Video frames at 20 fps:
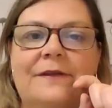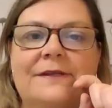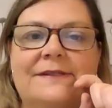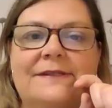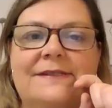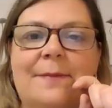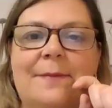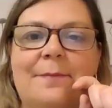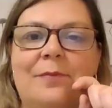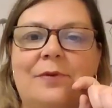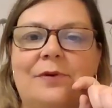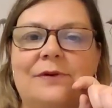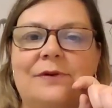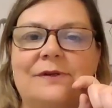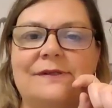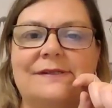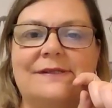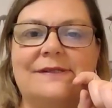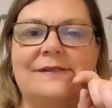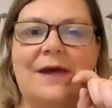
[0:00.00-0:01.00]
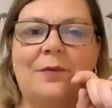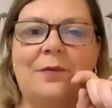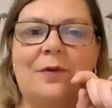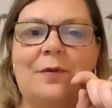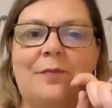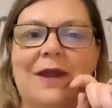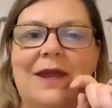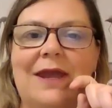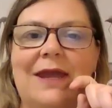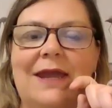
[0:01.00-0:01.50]
symbols that we're
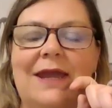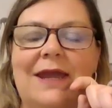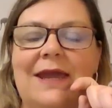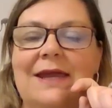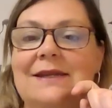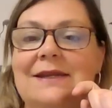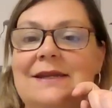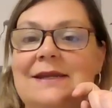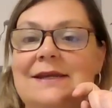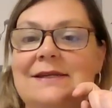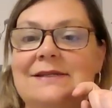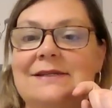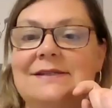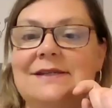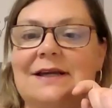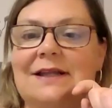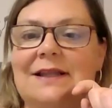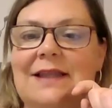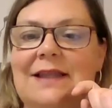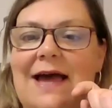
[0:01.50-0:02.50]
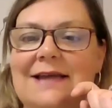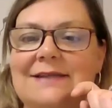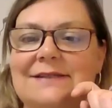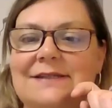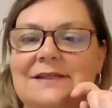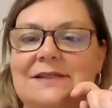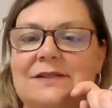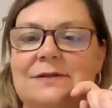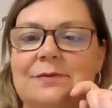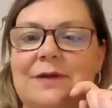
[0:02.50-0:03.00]
bringing in to
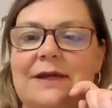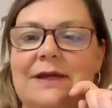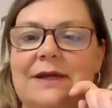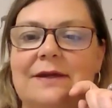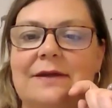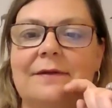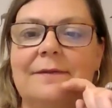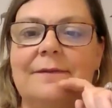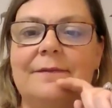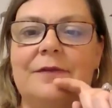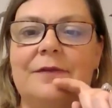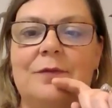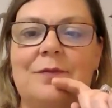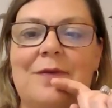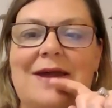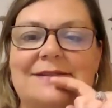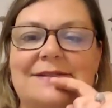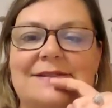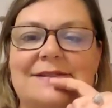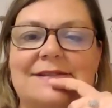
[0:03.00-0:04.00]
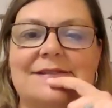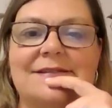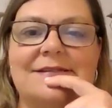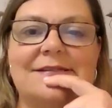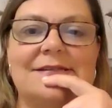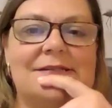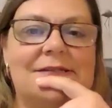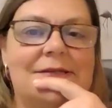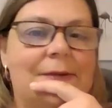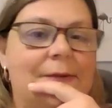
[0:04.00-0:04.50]
class this week, the
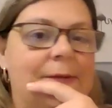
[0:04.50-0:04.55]
rests.